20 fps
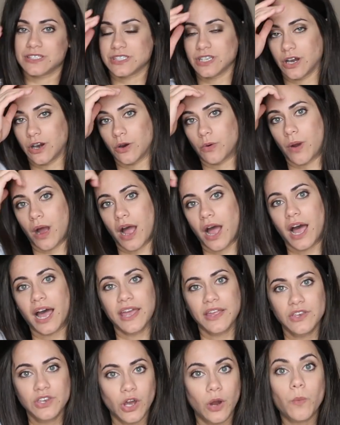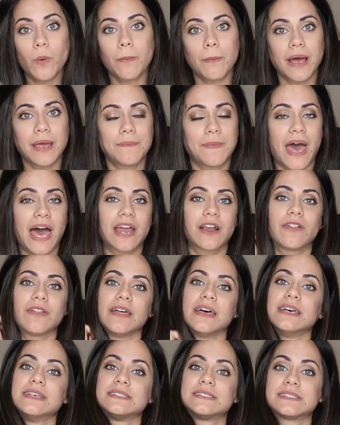So I know what my battle
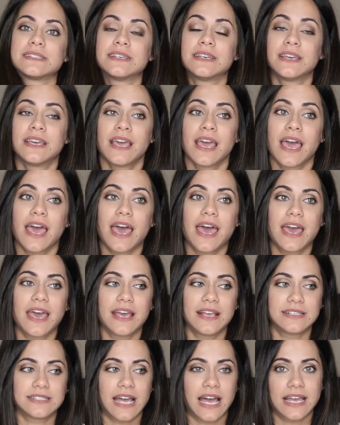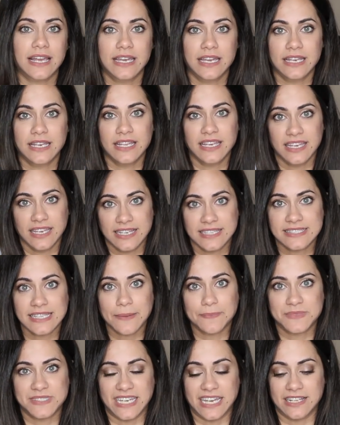is and I could
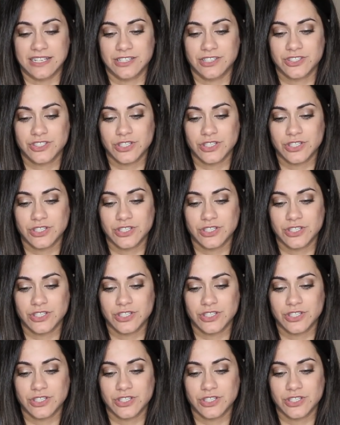accept it.